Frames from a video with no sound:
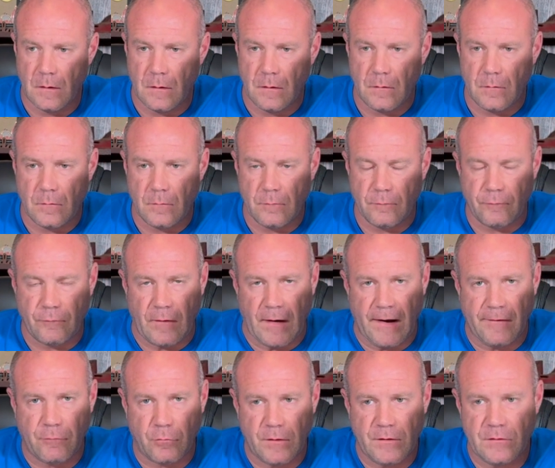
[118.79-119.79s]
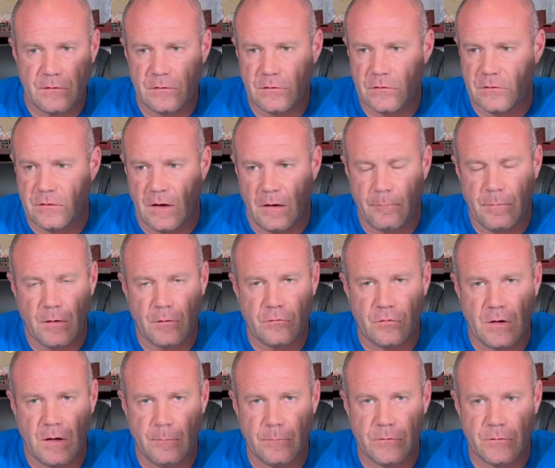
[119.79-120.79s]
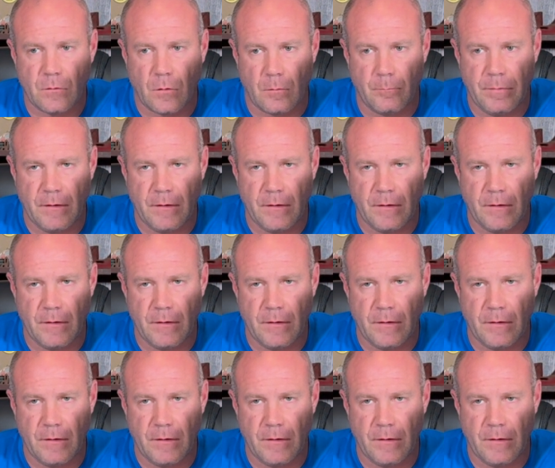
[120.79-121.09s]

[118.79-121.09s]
5 reasons dumbbell jumps are better than